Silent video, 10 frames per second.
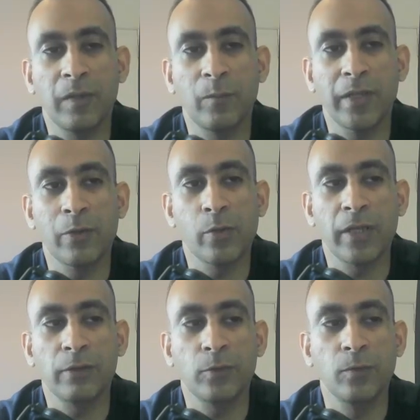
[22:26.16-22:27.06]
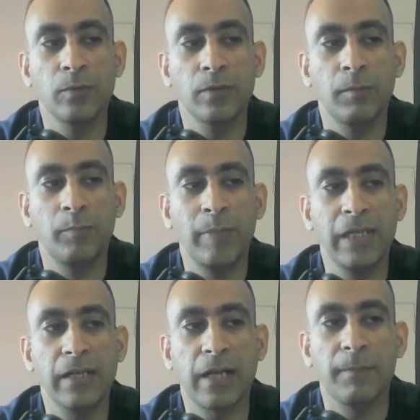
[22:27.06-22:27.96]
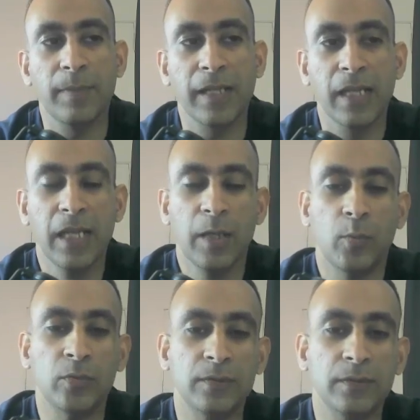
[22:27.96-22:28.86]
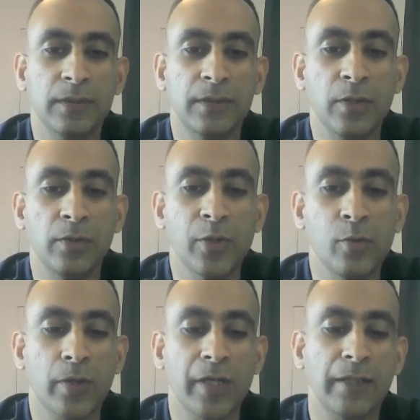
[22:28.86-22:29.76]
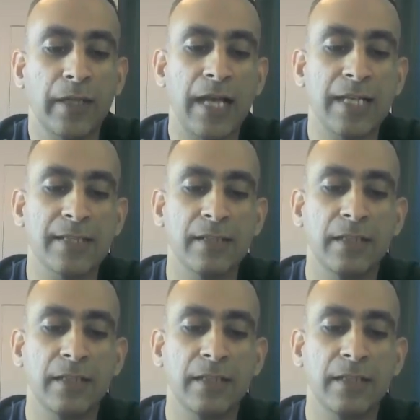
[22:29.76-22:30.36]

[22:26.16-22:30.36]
when you're looking to build a company, do you look at as